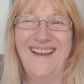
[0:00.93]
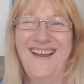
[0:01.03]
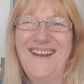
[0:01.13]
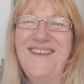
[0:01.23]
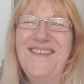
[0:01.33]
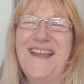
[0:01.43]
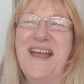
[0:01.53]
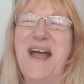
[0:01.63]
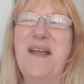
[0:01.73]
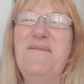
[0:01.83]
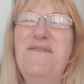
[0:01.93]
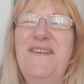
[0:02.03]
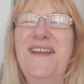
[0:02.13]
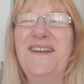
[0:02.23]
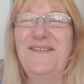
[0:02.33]
Hello there, I'm
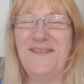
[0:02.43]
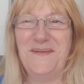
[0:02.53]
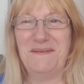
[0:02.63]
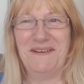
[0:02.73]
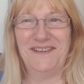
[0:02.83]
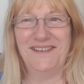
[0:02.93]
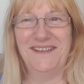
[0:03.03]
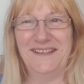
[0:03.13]
Maria from the Richardson